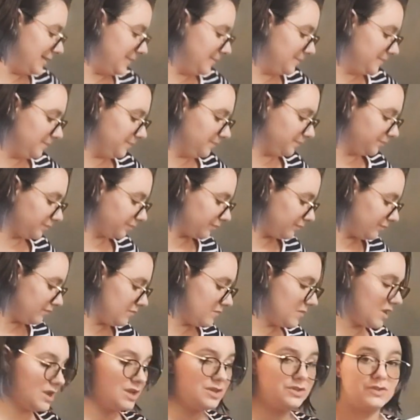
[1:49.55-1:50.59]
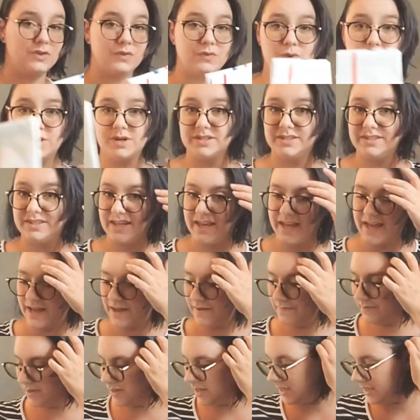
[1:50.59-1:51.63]
Of course, they
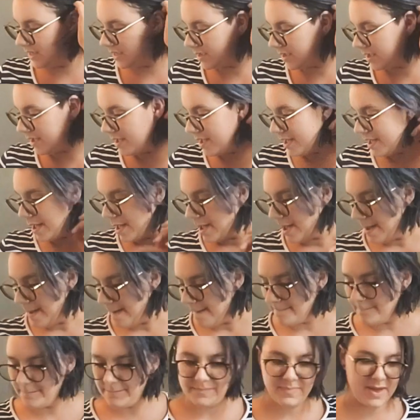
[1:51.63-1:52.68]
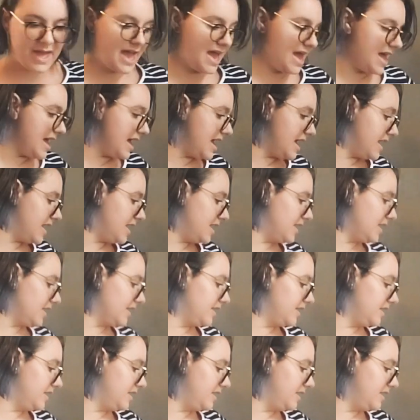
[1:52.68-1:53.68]
have the bag